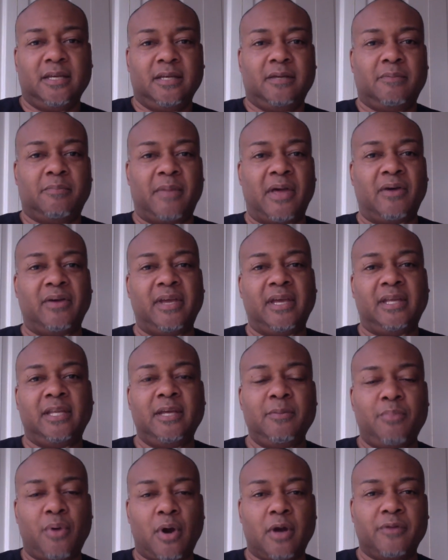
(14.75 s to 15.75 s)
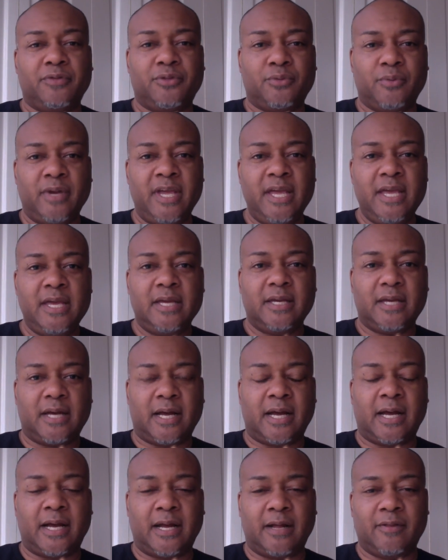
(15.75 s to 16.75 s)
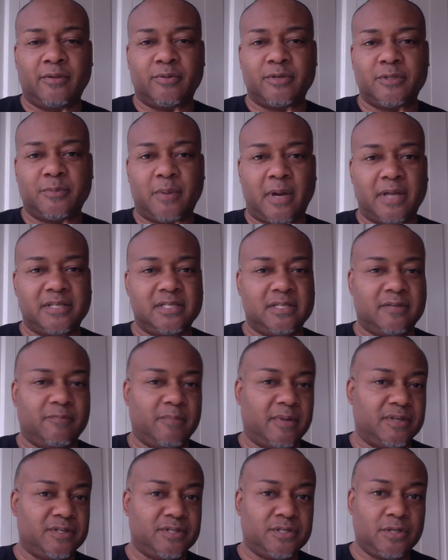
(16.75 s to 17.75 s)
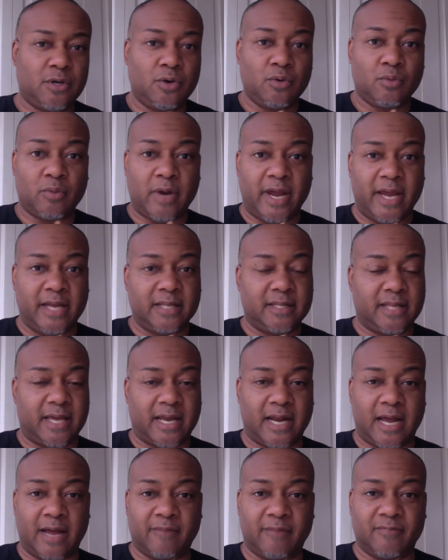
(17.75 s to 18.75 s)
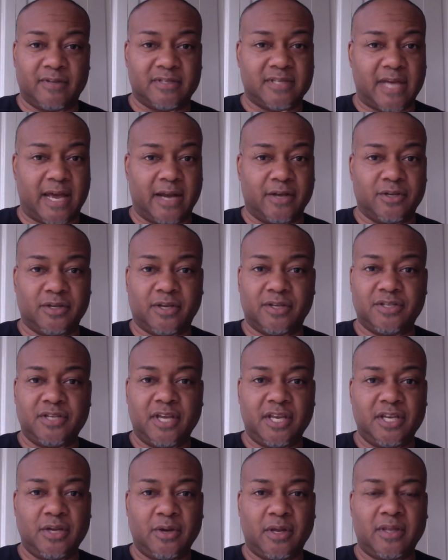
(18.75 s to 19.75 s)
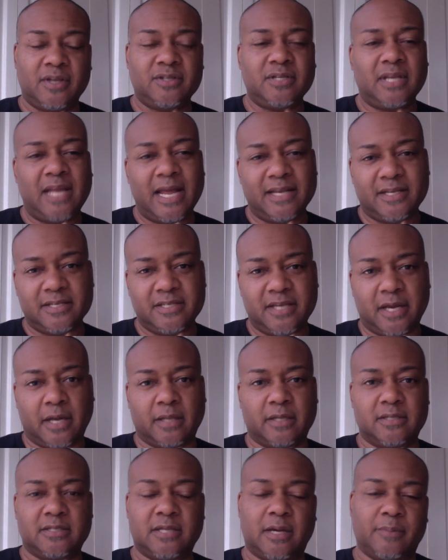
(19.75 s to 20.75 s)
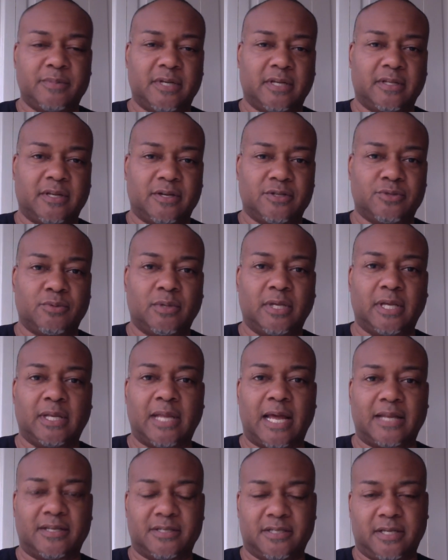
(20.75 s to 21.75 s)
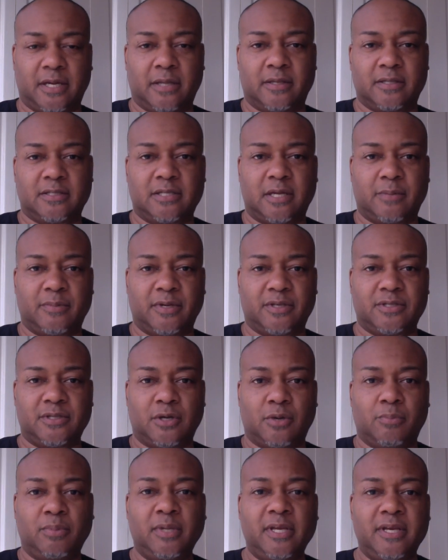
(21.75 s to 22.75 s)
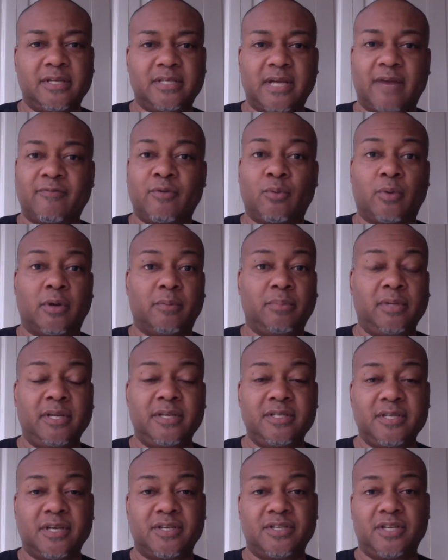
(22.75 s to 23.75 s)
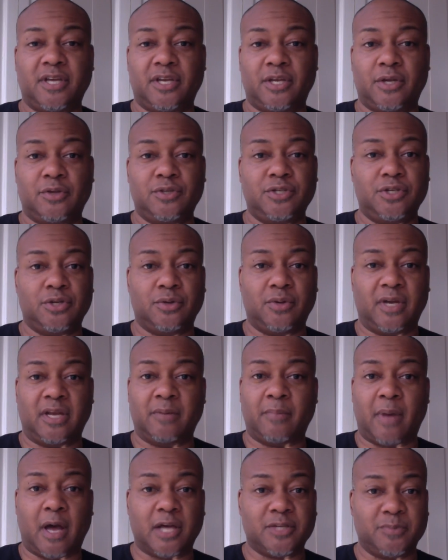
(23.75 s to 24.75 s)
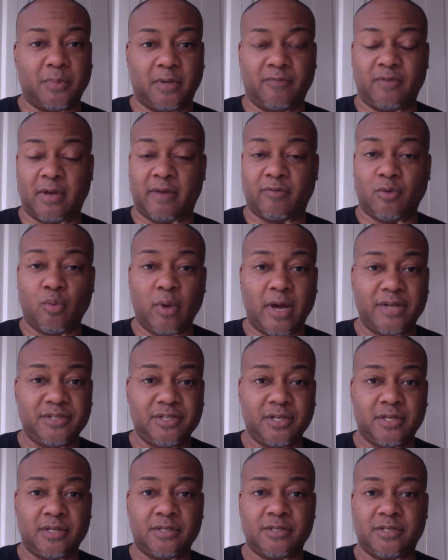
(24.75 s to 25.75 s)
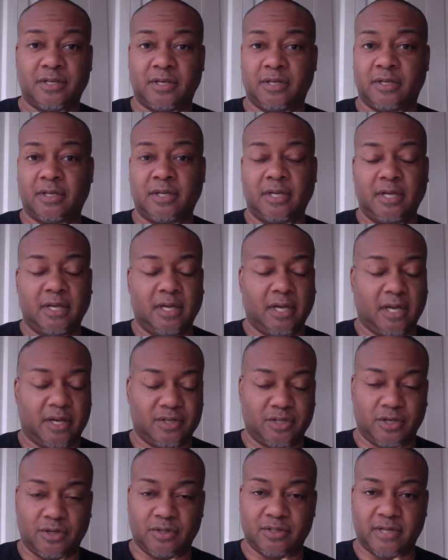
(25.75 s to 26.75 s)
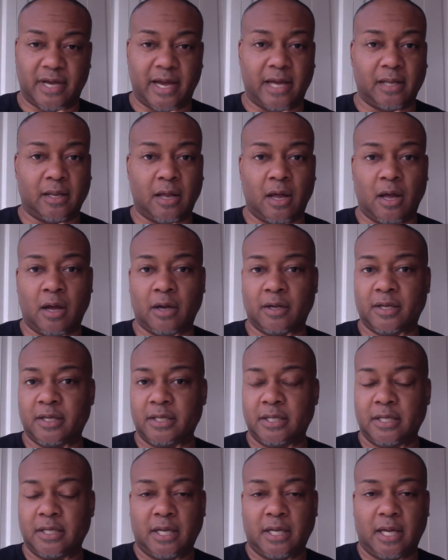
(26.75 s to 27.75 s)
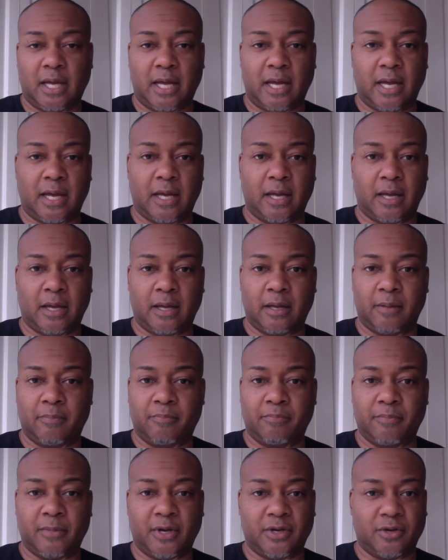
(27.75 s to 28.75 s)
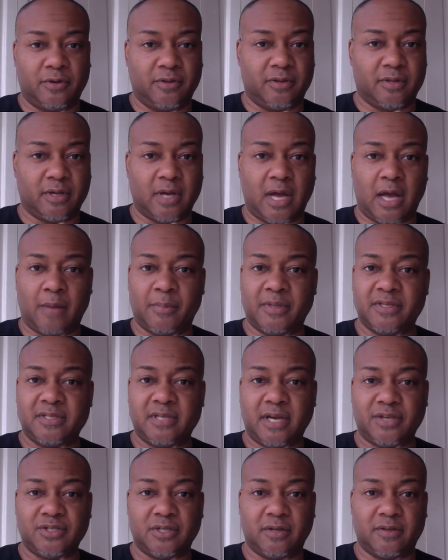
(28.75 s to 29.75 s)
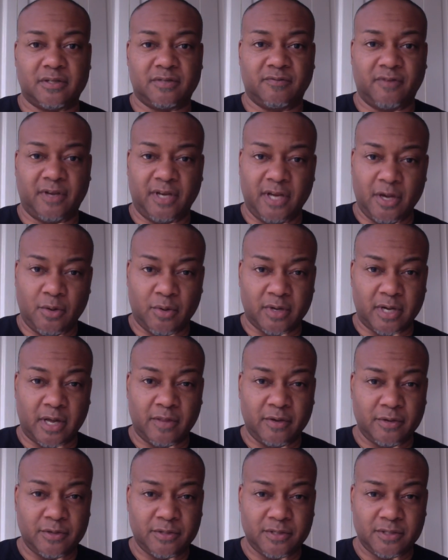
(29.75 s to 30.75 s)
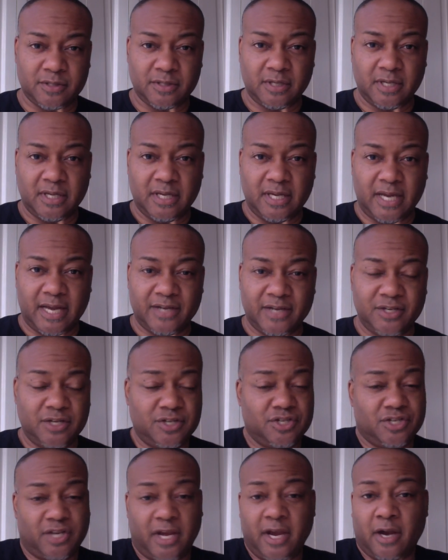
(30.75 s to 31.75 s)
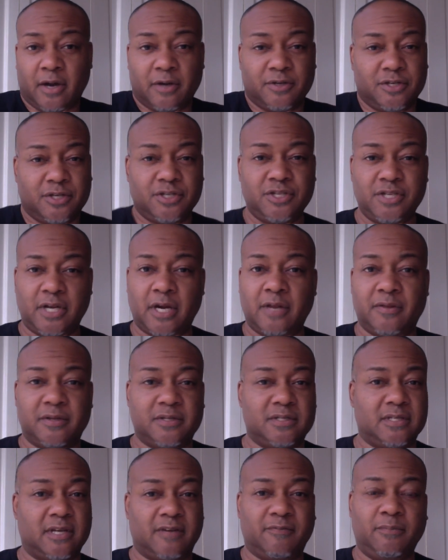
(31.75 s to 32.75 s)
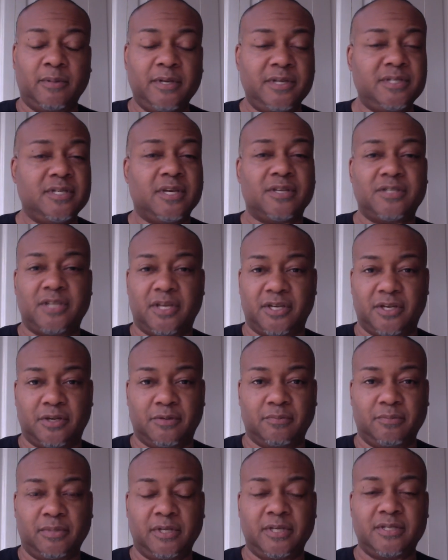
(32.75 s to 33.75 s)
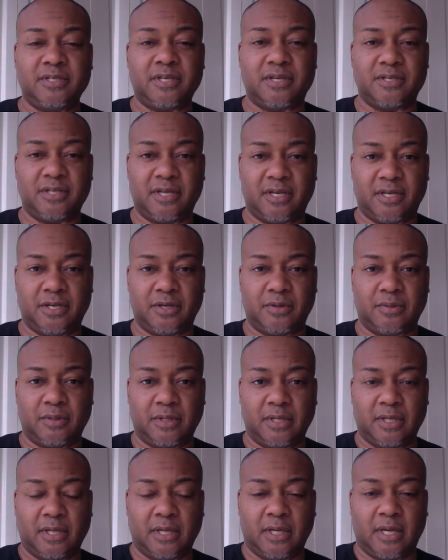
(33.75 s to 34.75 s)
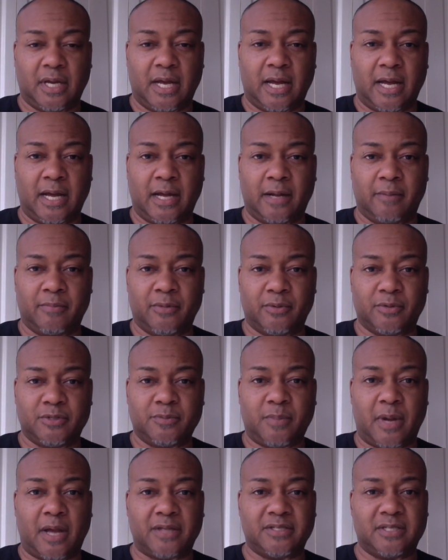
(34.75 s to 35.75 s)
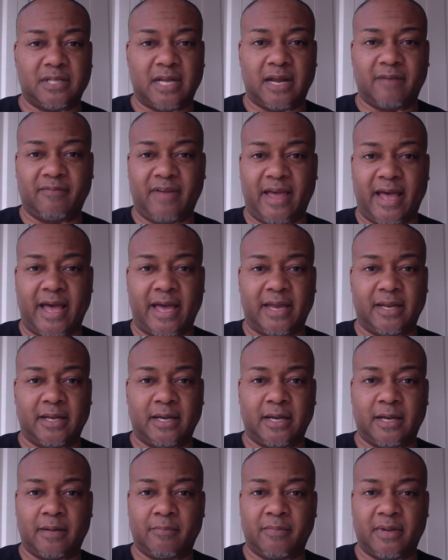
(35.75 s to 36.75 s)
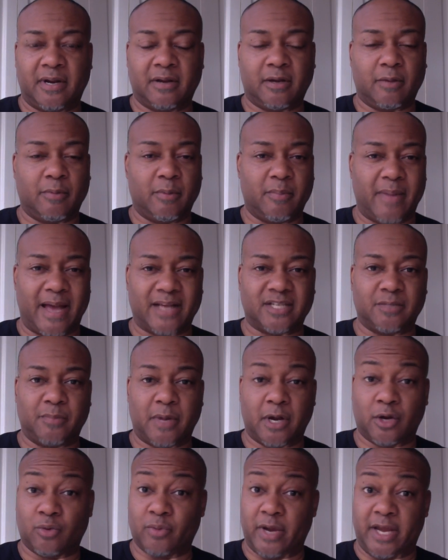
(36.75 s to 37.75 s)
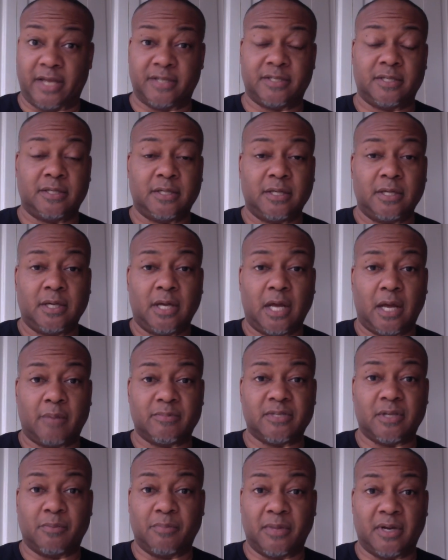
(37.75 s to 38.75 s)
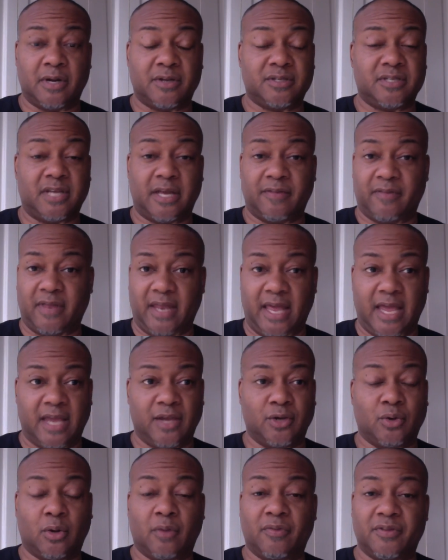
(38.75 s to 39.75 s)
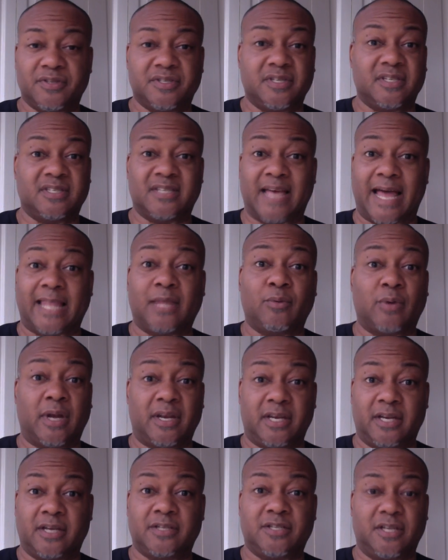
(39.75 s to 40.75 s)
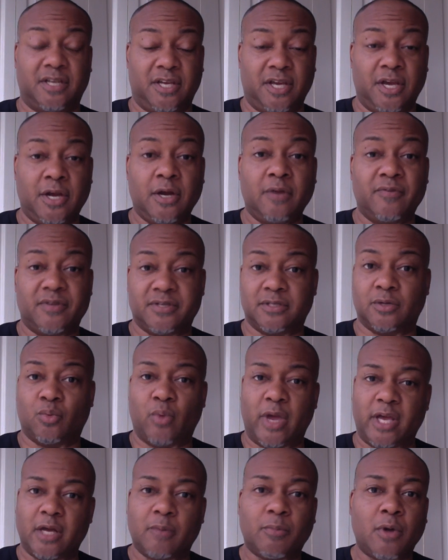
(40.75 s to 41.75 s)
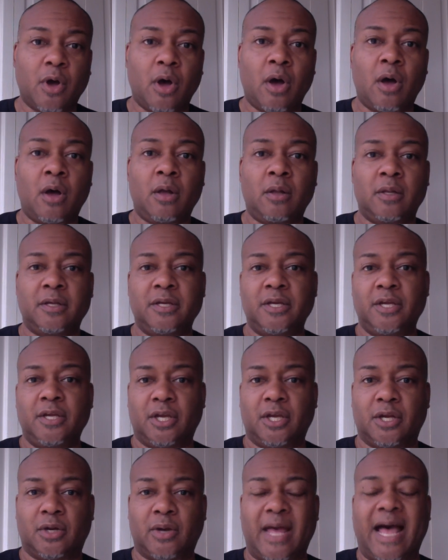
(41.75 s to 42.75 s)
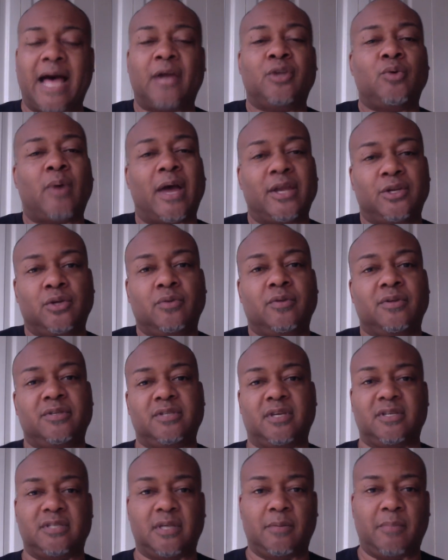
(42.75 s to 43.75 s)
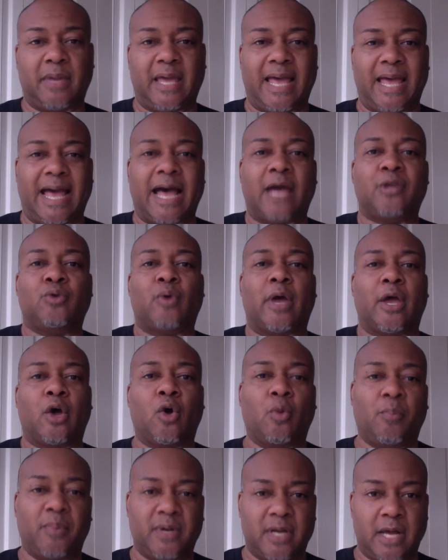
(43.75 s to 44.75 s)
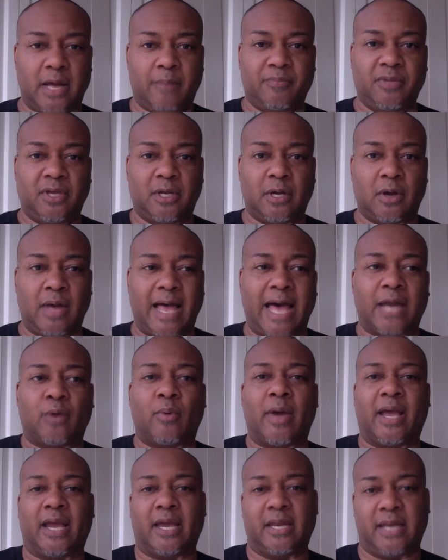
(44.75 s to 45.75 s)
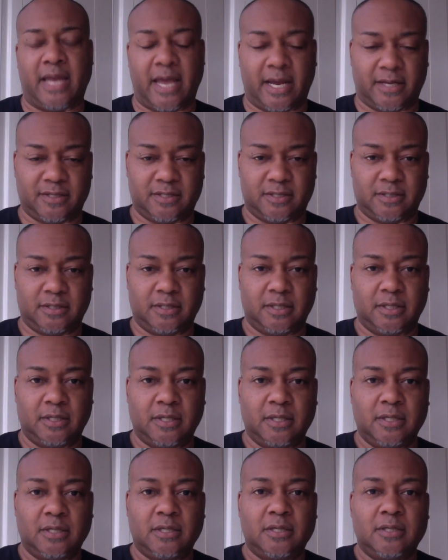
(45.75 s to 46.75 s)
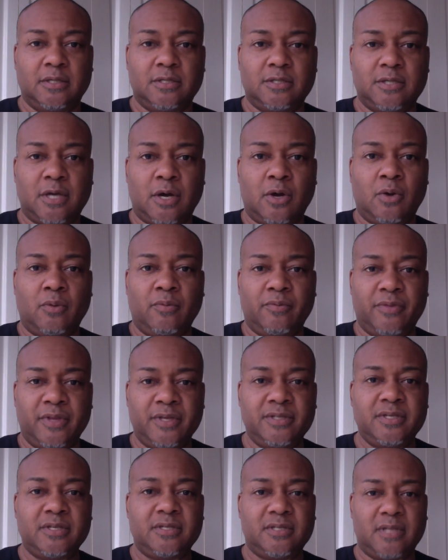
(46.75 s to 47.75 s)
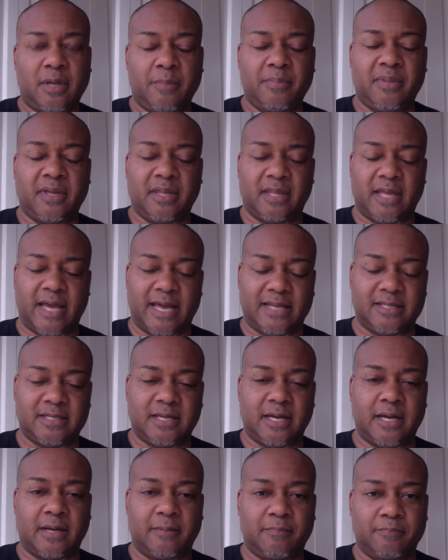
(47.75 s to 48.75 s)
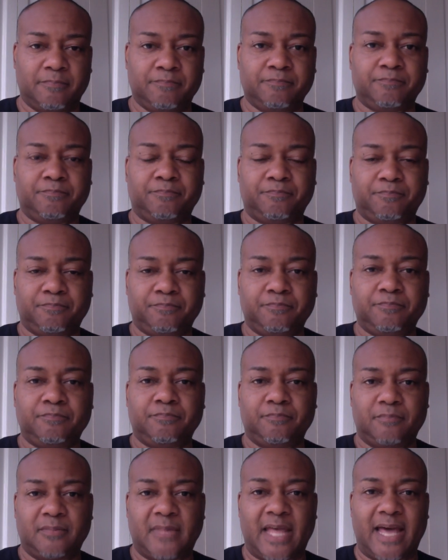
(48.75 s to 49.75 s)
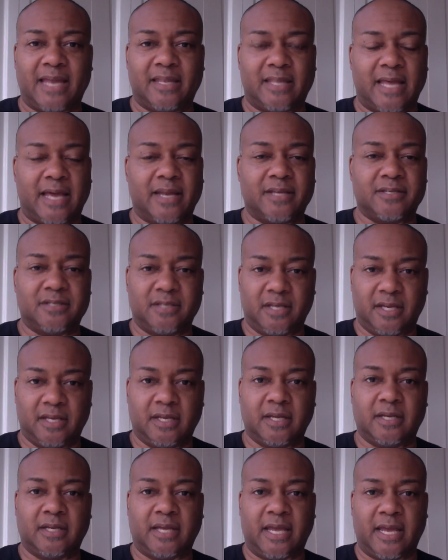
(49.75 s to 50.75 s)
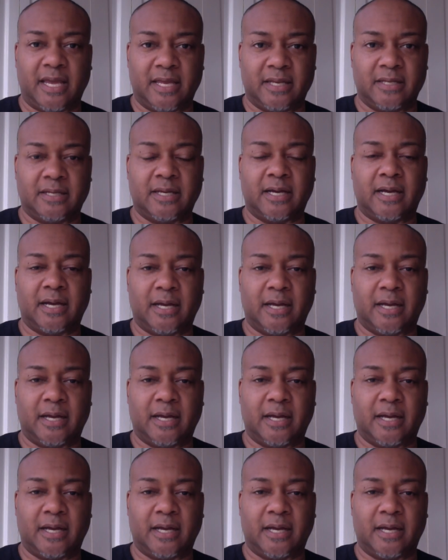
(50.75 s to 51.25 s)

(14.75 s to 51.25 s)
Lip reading: Male Healing Part 3. The responses have been so great that I've decided to continue, and there's a lot to say on the subject. There's really a lot to say on the subject, so please, everyone, please continue to inbox me if you have questions and continue dialogue underneath the comment section of this video and others. And just share this stuff. Please continue. Please continue. The responses that I've had that are coming back to me are great. Some men are saying that, hey, this is exactly what I needed to hear. This is a wake-up call. How do I do this, Kazembe? How do I open up? How do I connect? So this is something that that is needed. And